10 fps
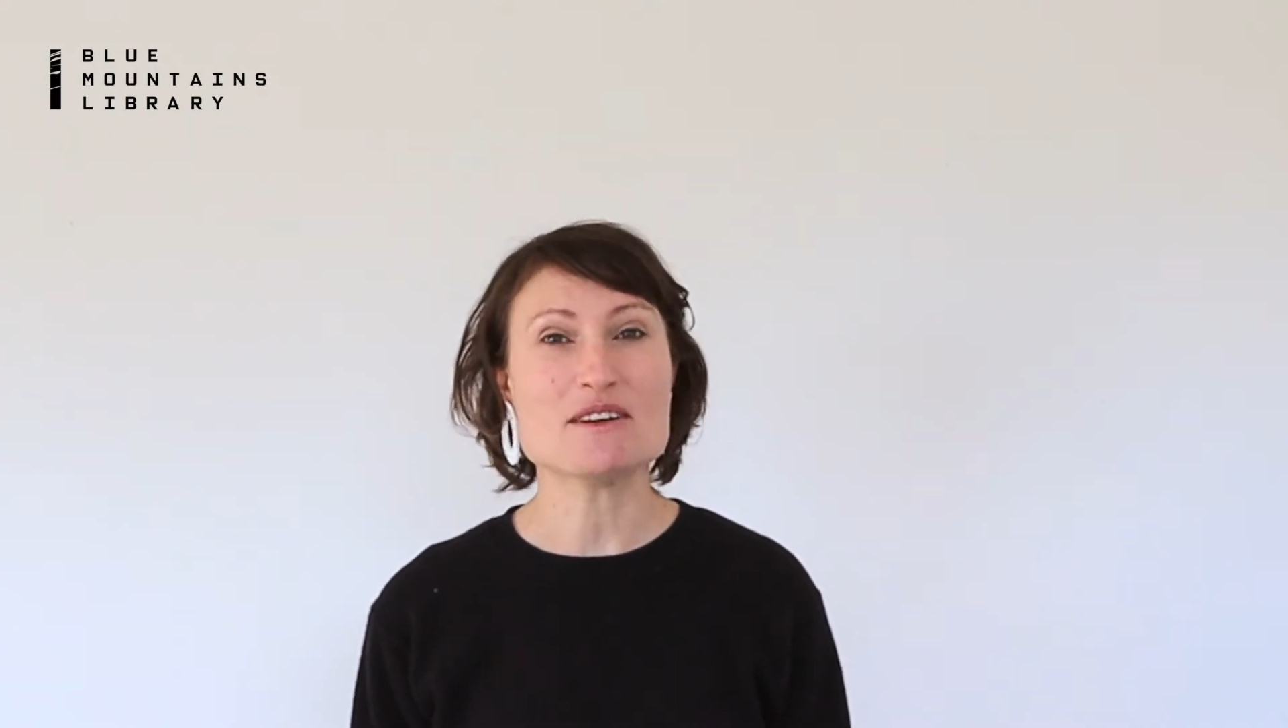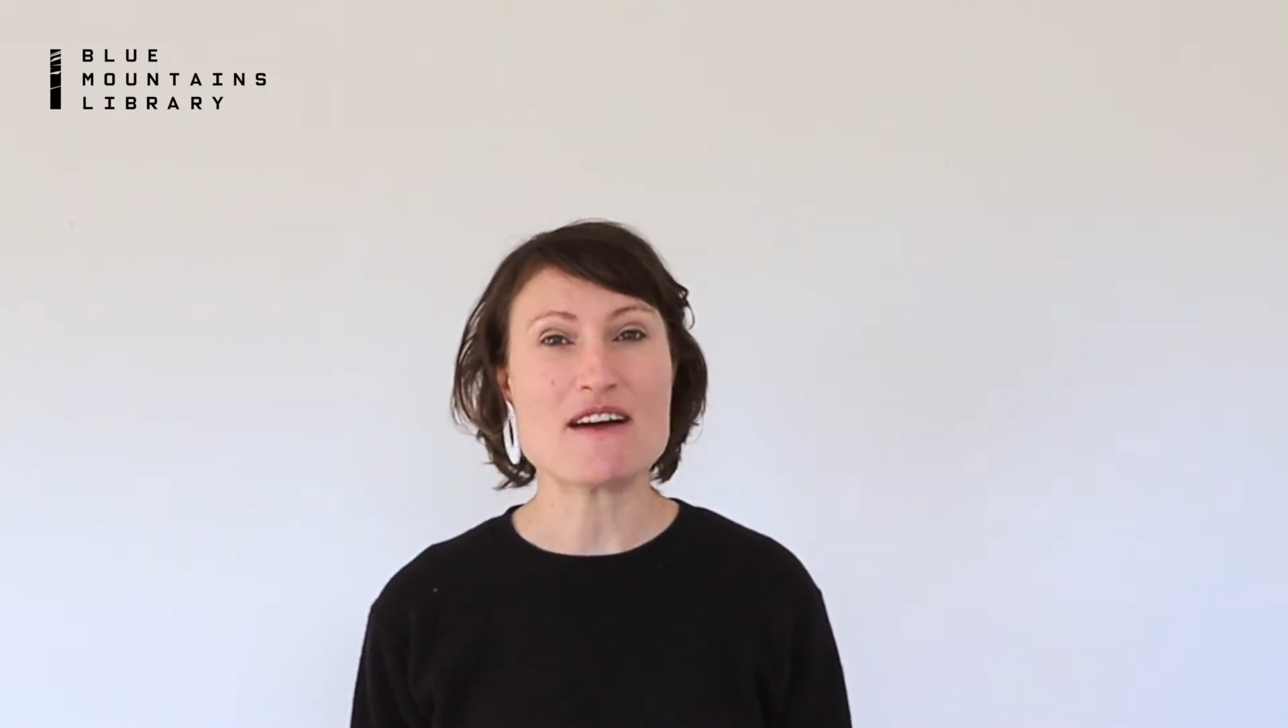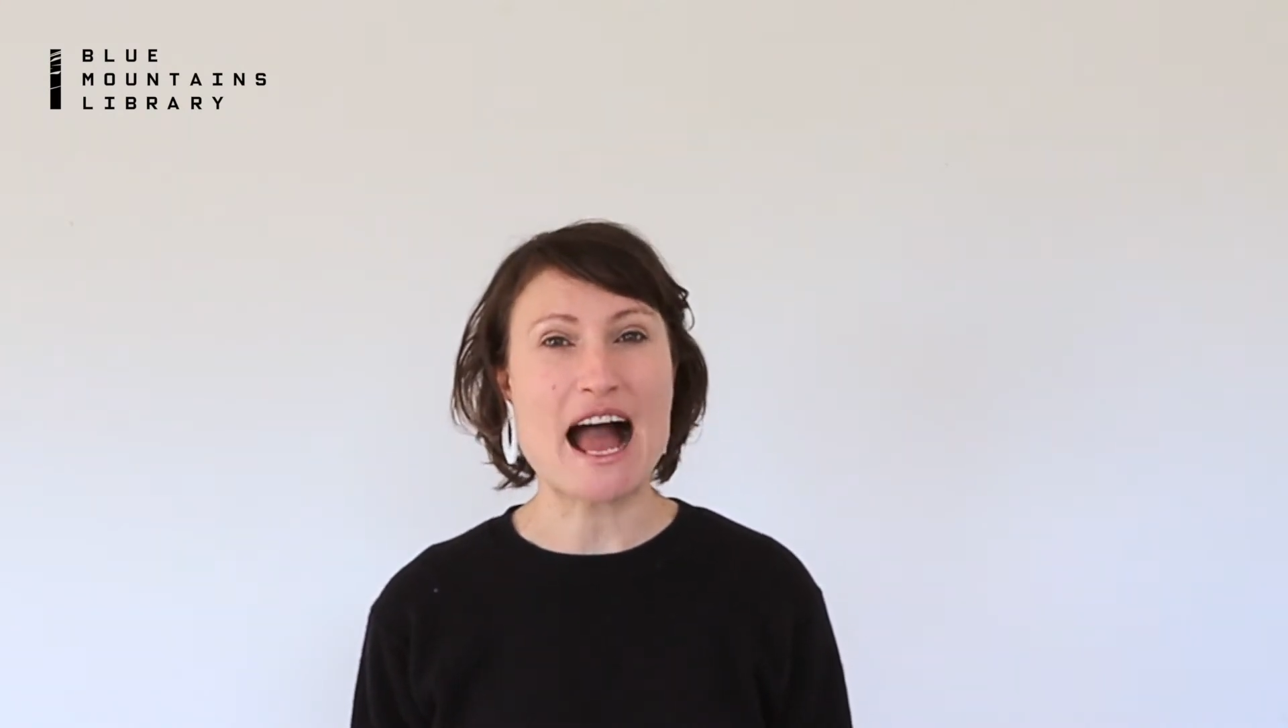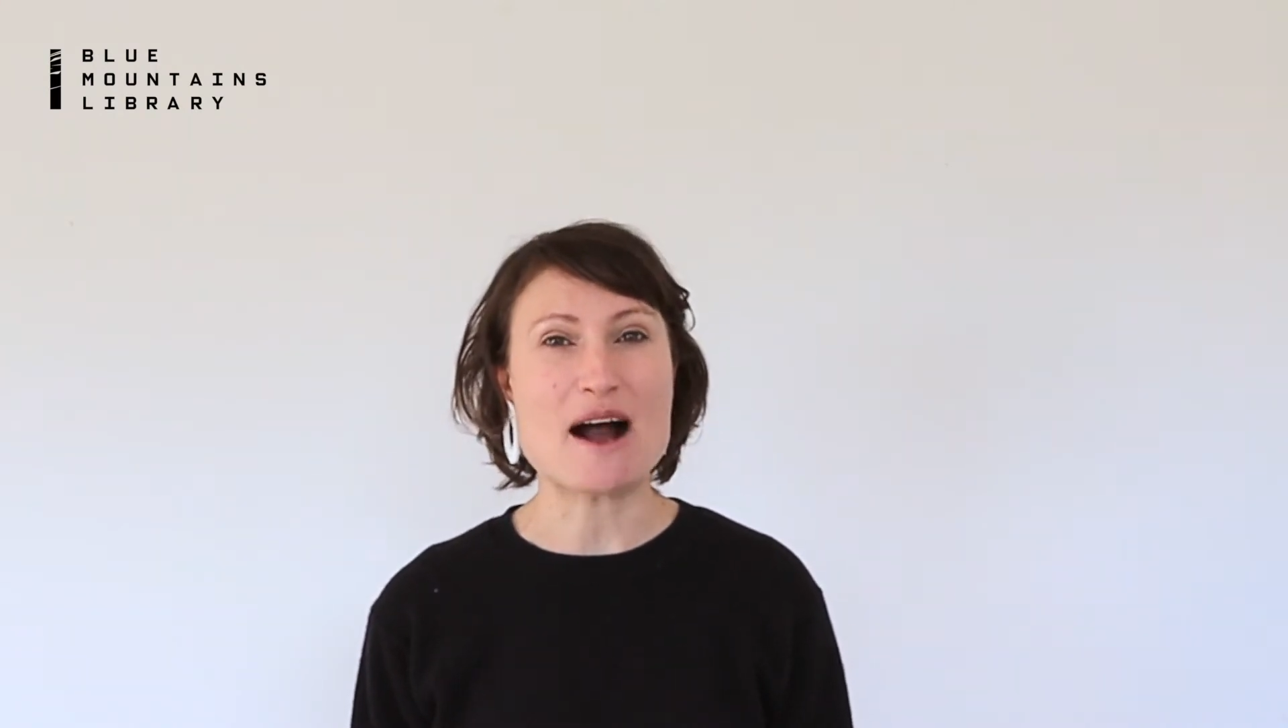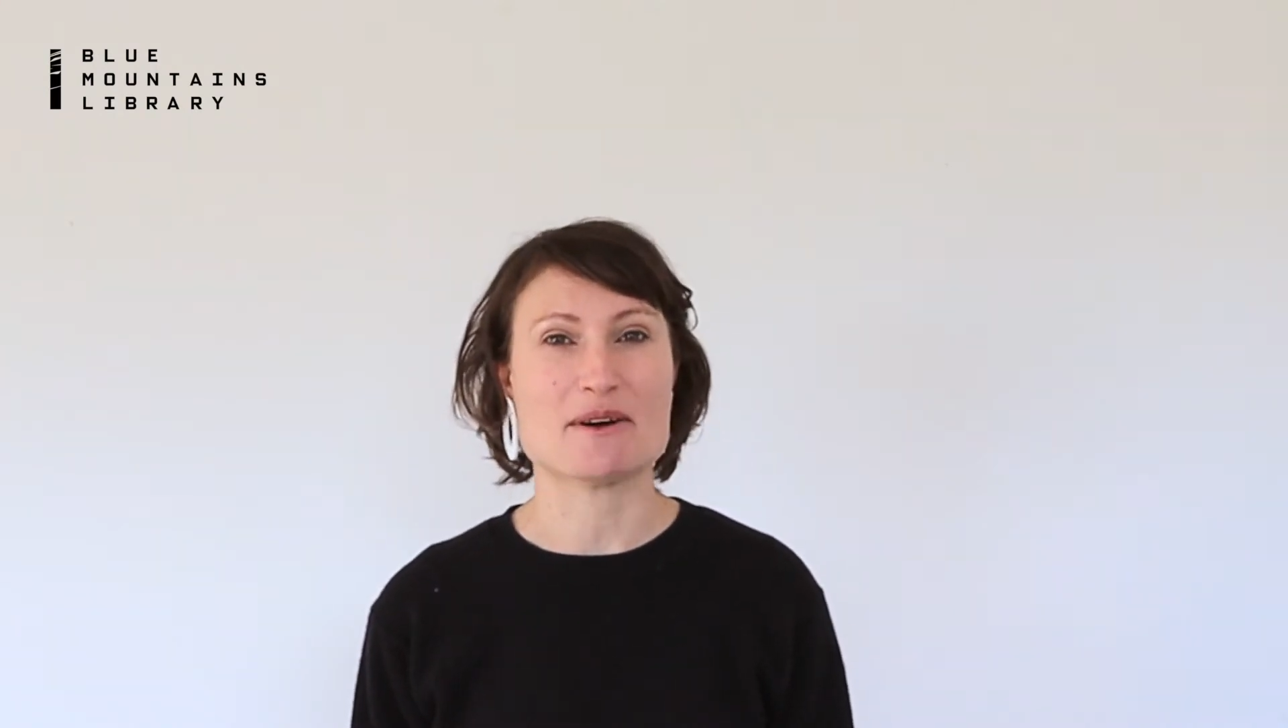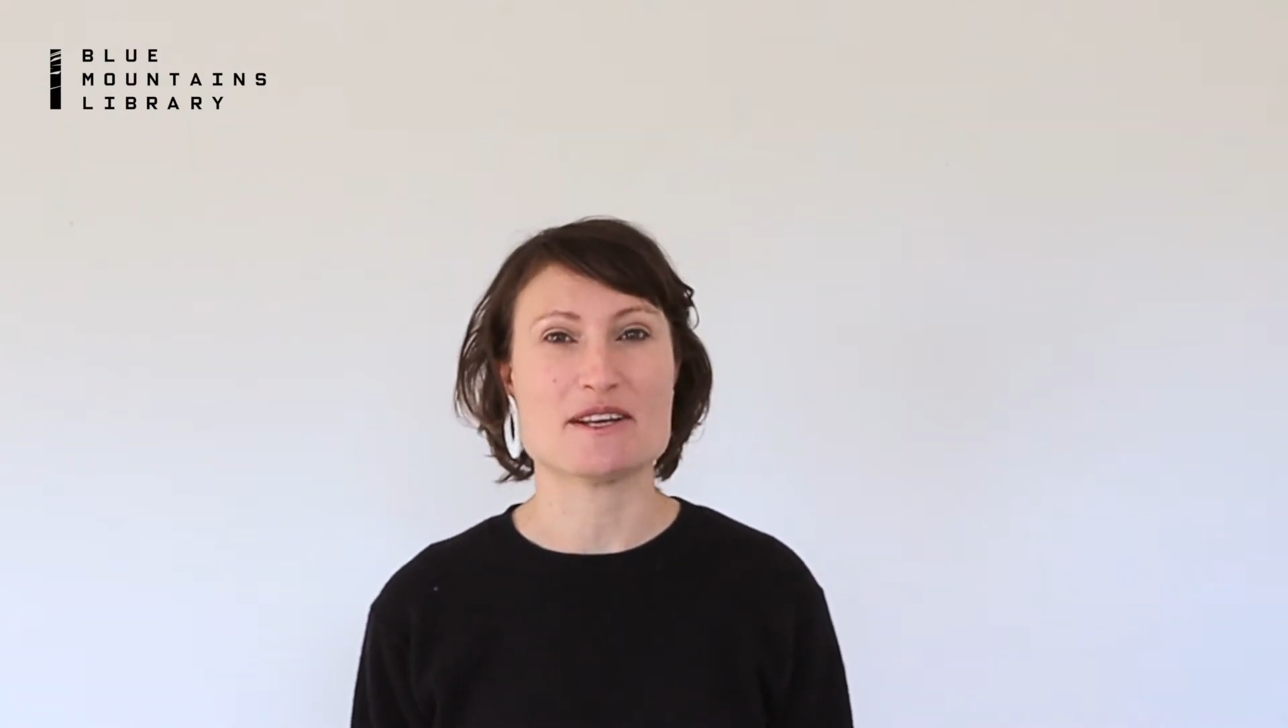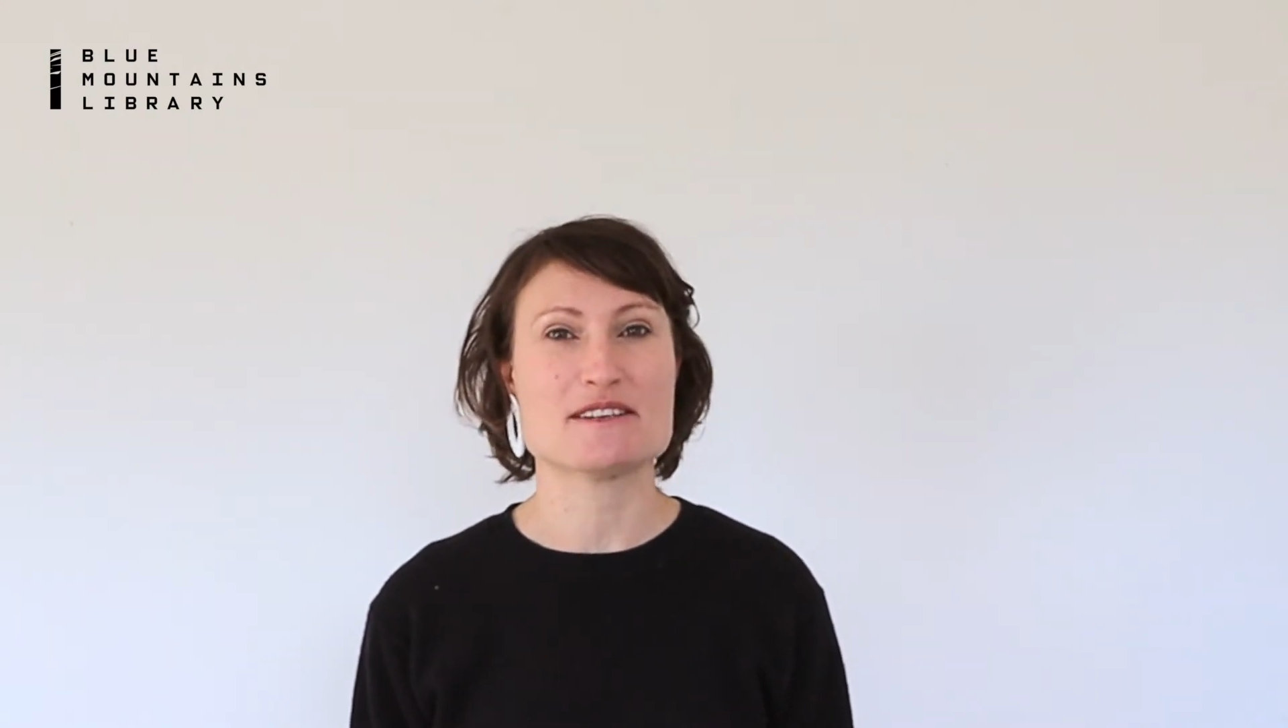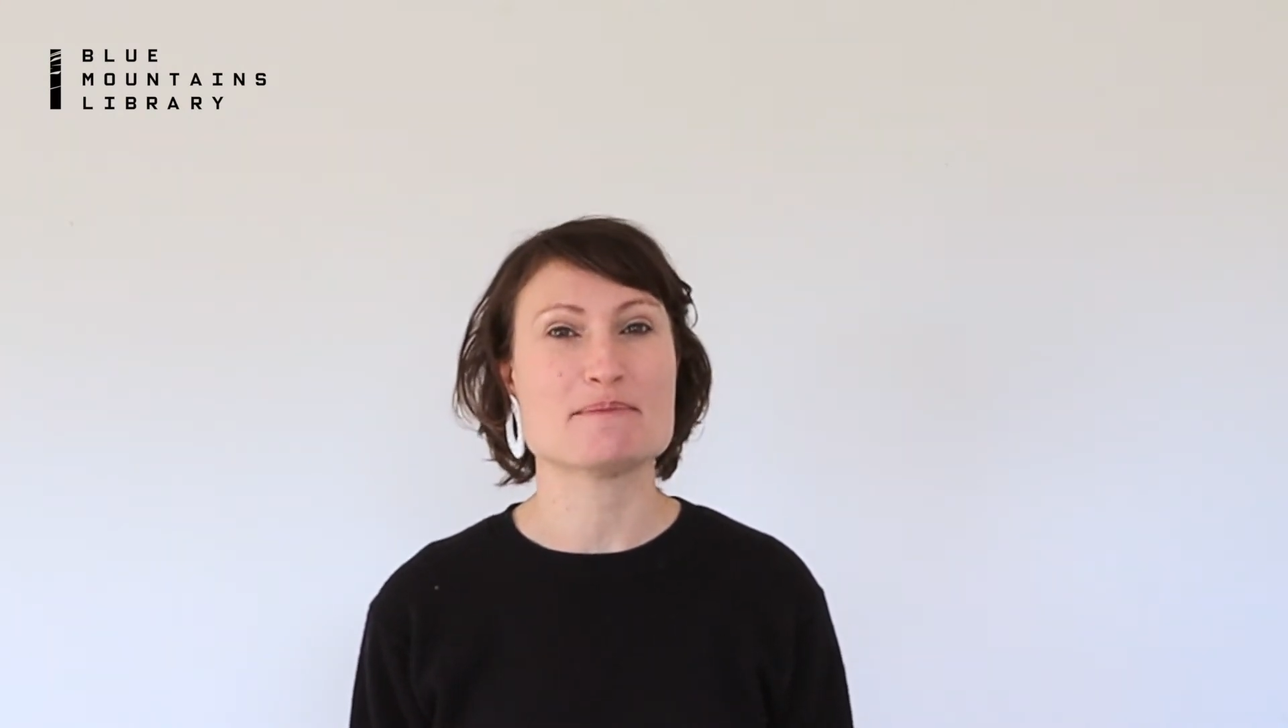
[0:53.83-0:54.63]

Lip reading: of hours